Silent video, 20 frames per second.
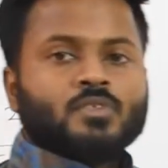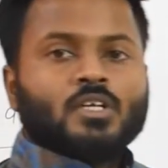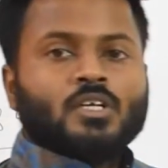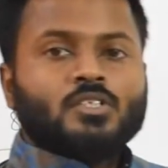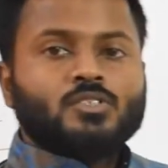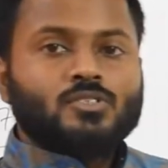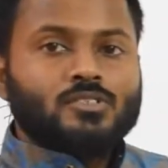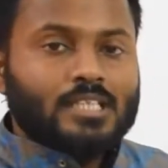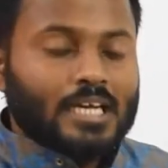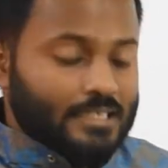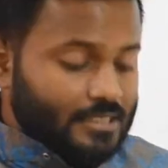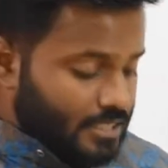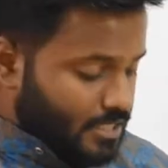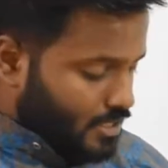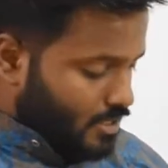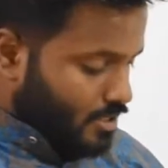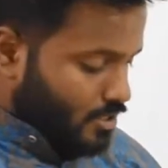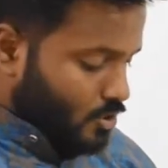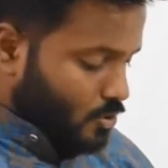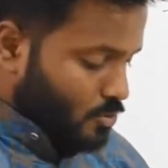So that is
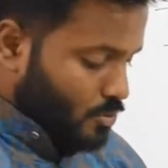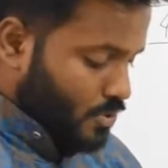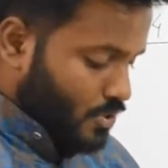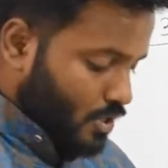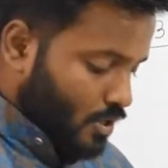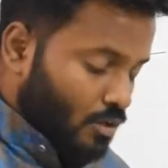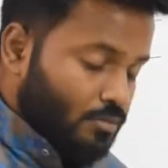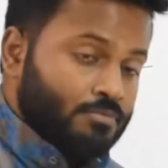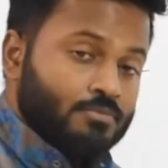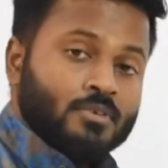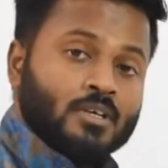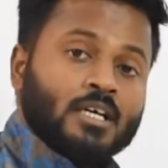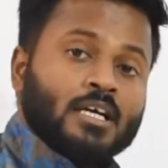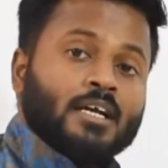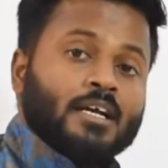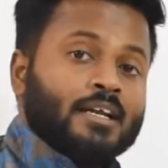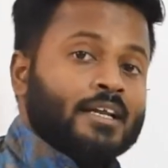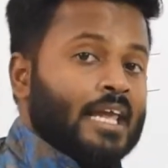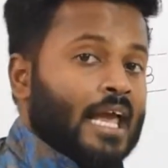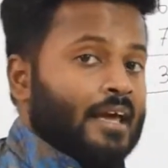the use of
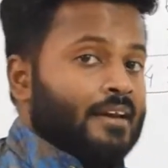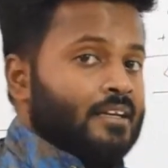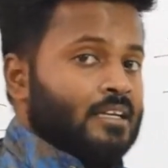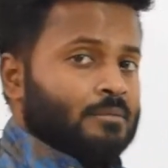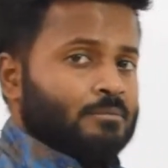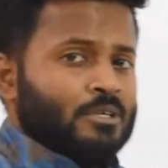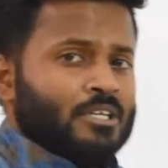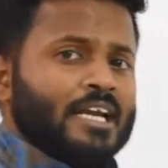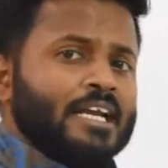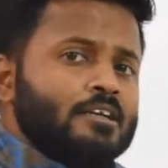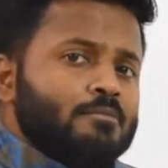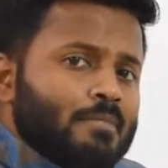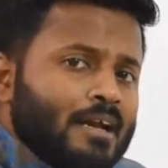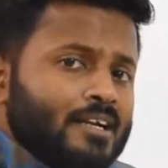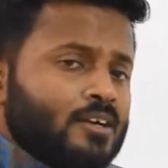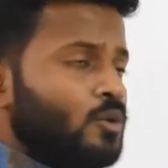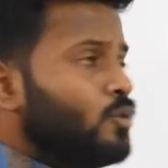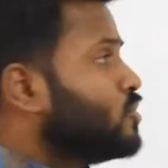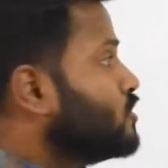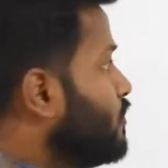carry number. It
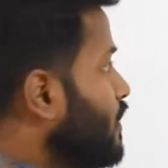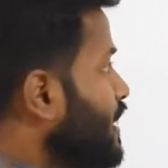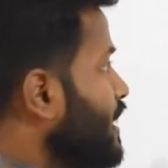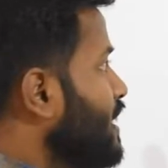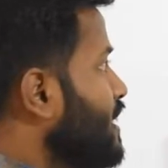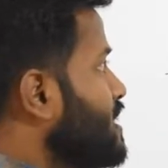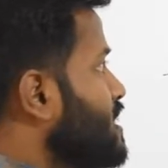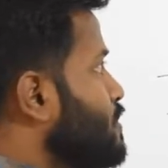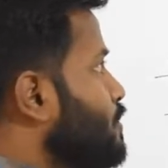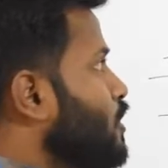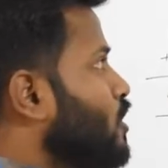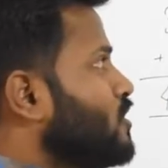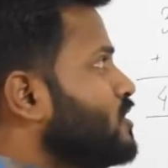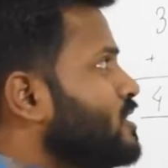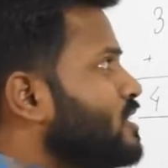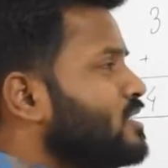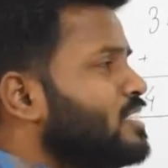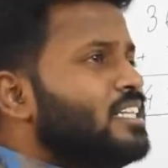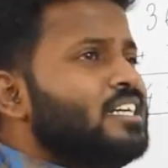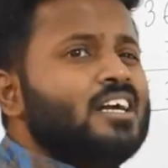might looks very easy because
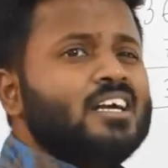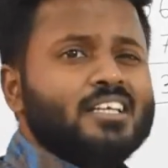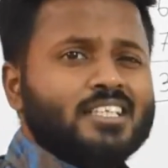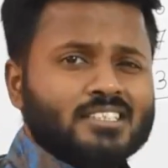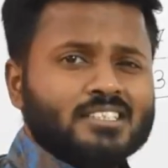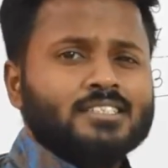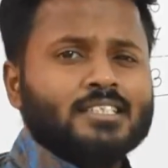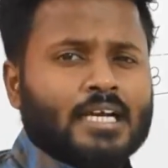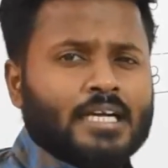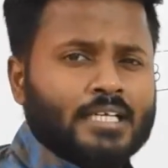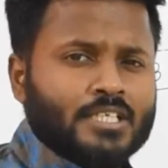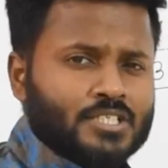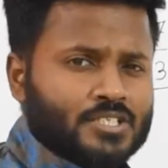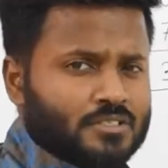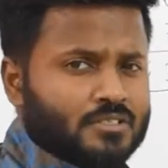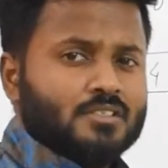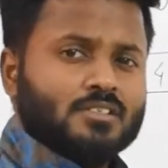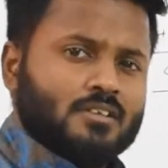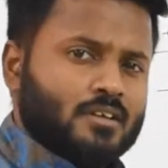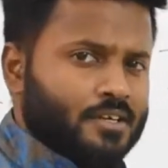it's single digit
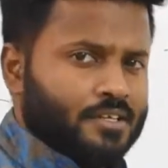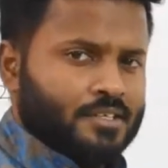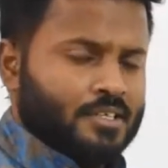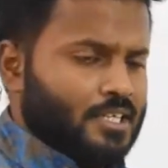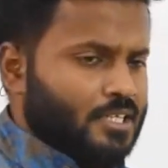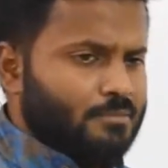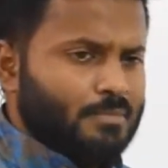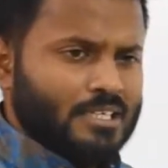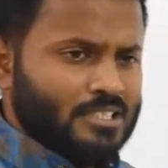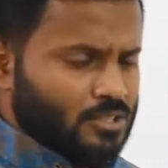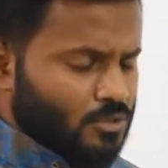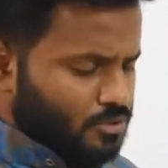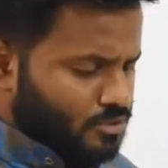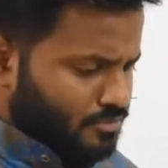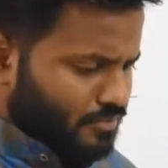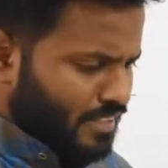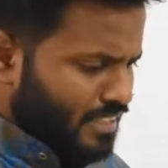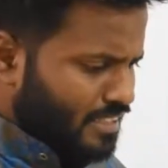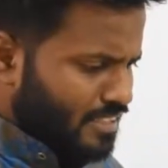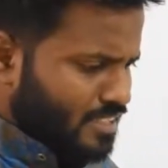additions, right? It might looks
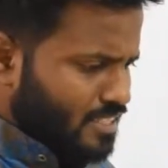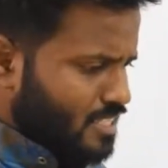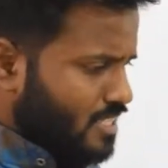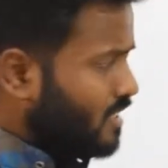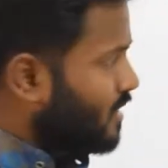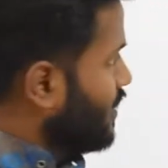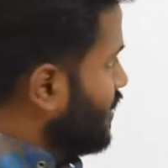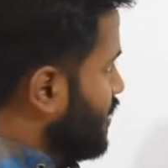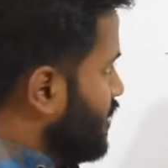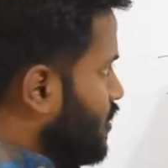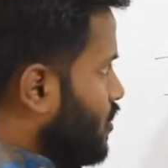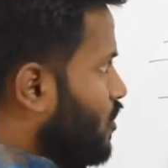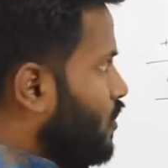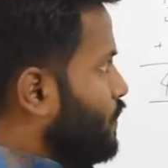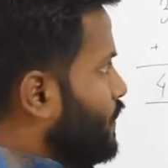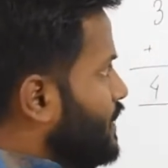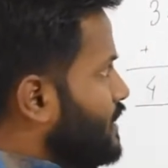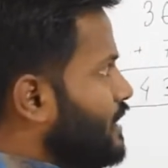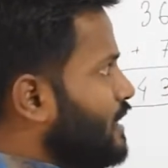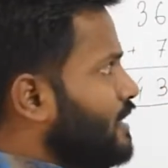very easy.
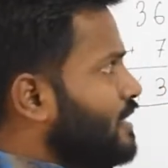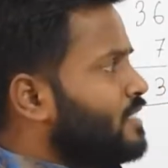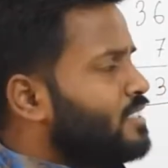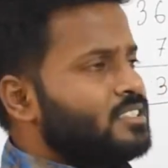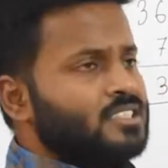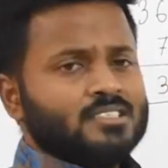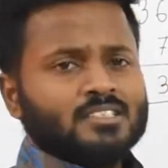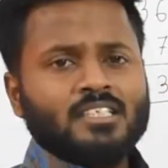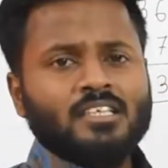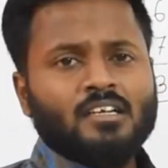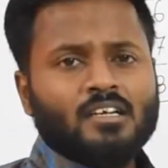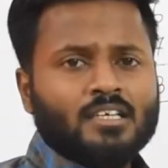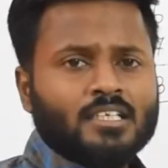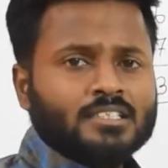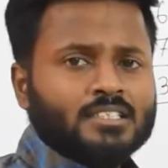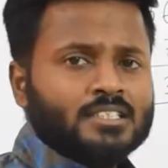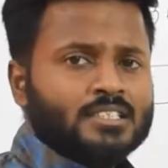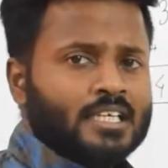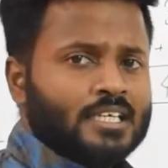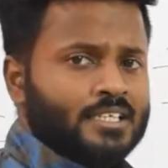Obviously it is a single
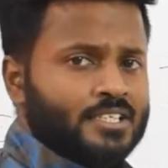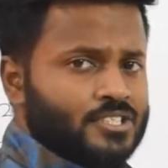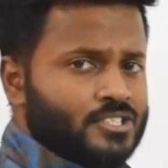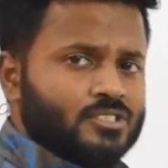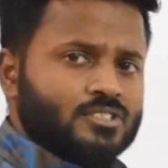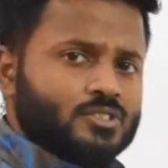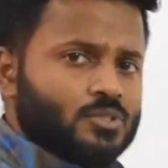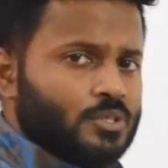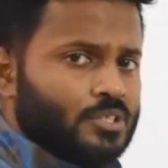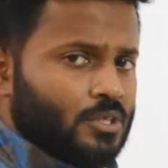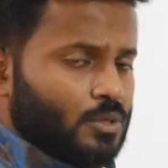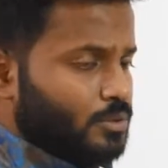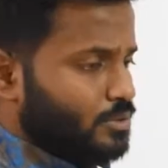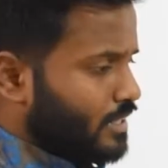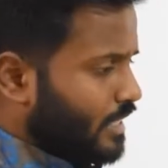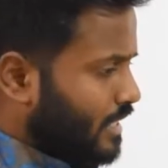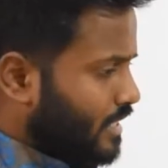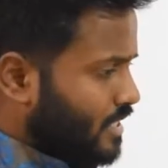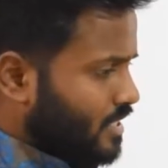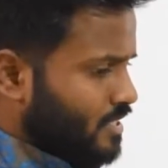digit addition, so it
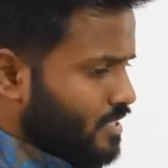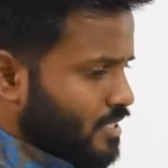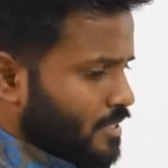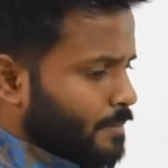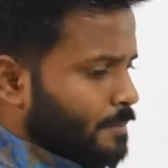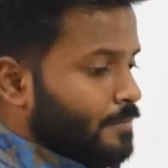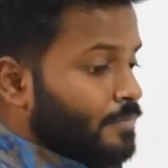looks easy.